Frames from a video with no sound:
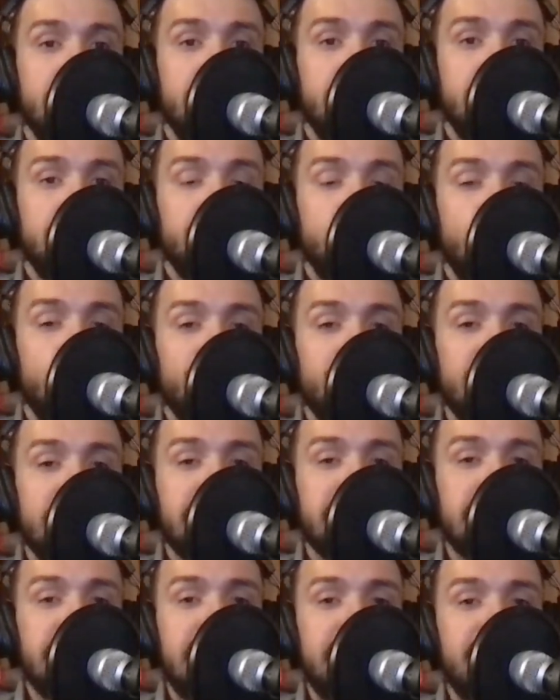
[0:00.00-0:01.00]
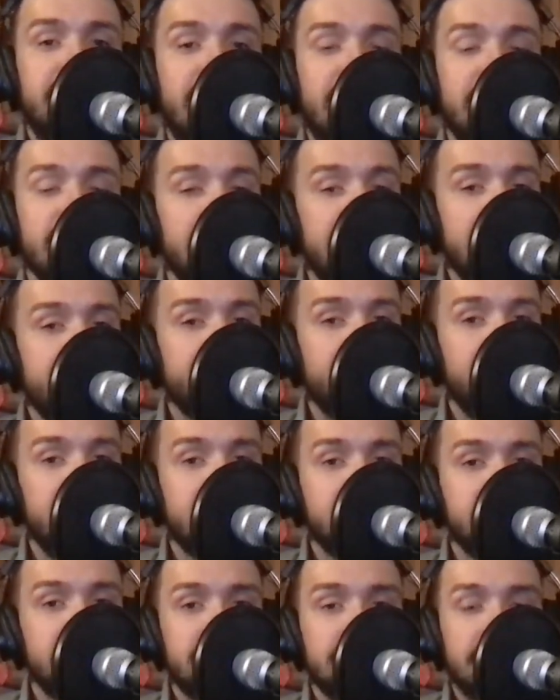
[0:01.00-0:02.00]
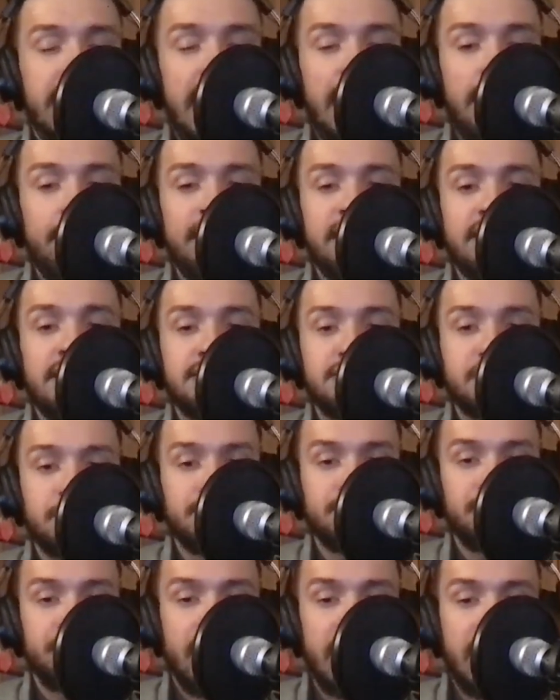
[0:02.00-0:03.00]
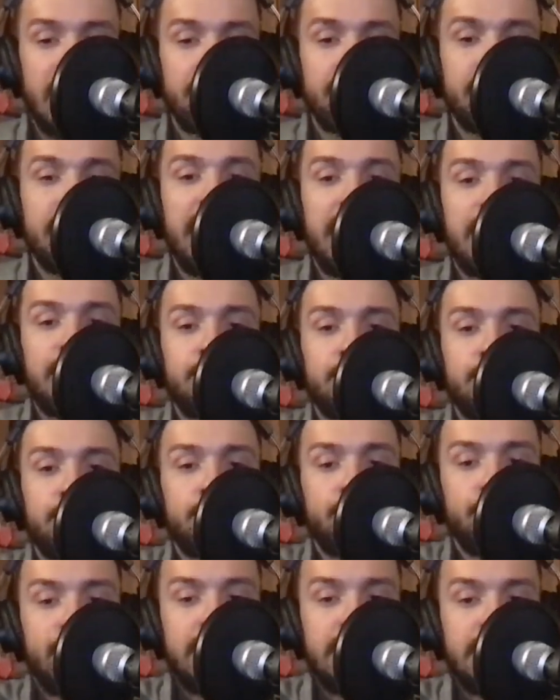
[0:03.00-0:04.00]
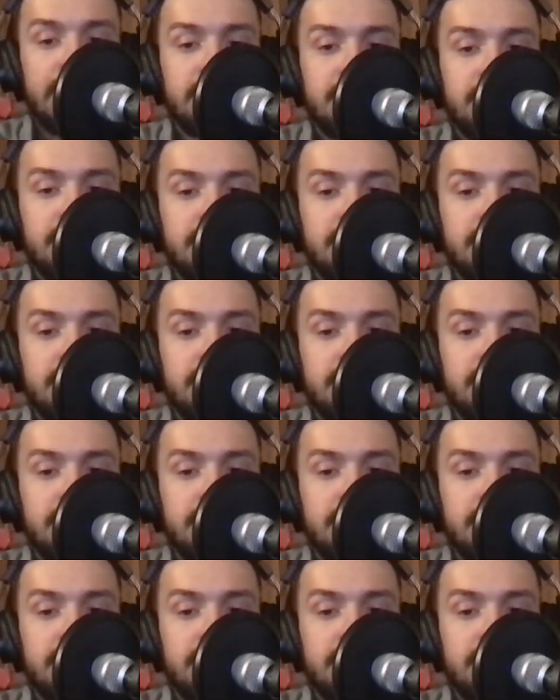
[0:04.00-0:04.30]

Don't forget to hit that like button, comment, subscribe, and rate.